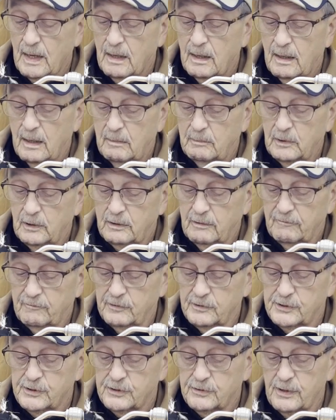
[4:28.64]
looking for
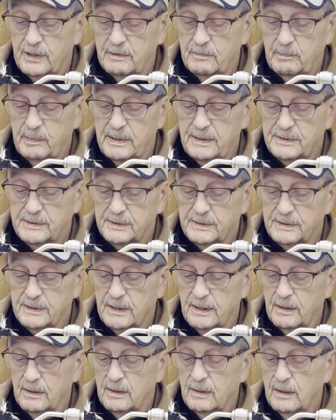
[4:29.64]
straight pieces here.